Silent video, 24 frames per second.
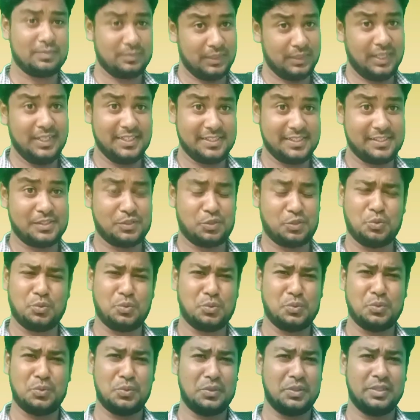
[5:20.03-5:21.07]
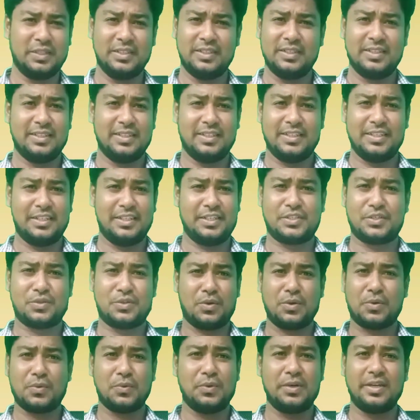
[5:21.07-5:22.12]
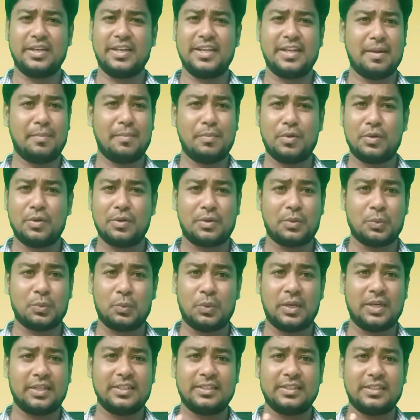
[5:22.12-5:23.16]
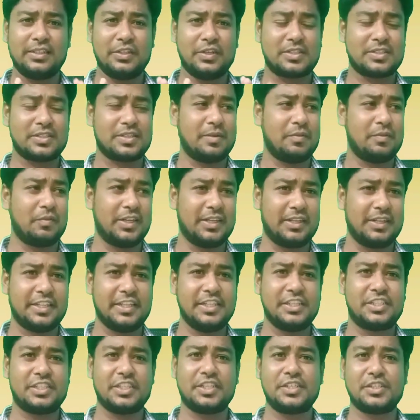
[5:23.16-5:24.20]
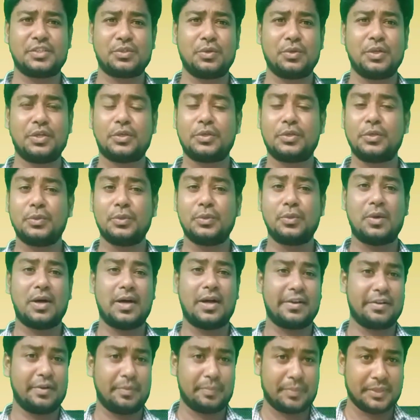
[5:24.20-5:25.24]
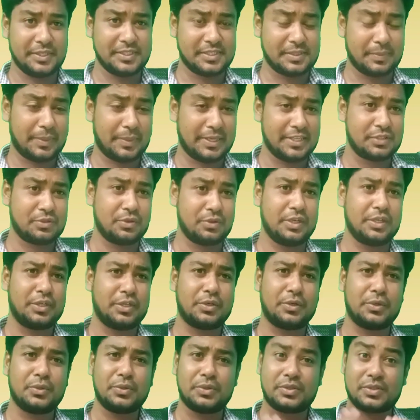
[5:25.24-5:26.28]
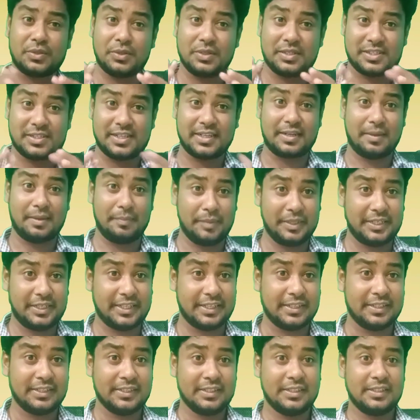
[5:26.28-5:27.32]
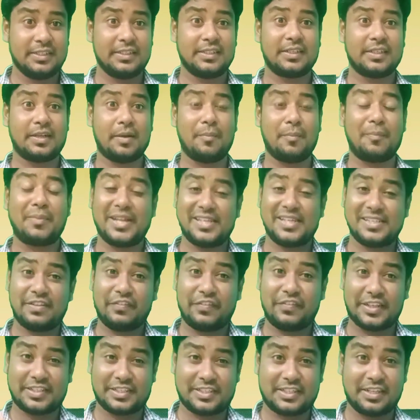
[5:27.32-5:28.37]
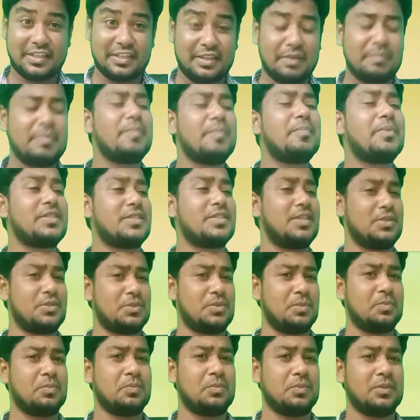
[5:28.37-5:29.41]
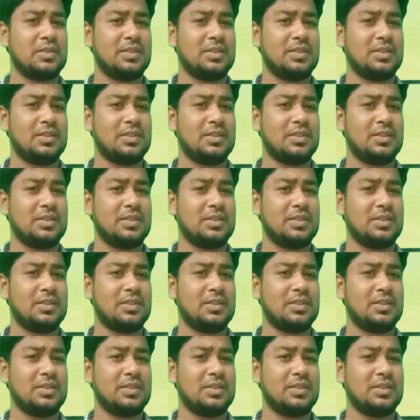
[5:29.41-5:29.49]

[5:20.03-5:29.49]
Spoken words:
Yes, so it's not only about one teacher is going to do or one principal is going to do, so it's a committee comprised of external members also.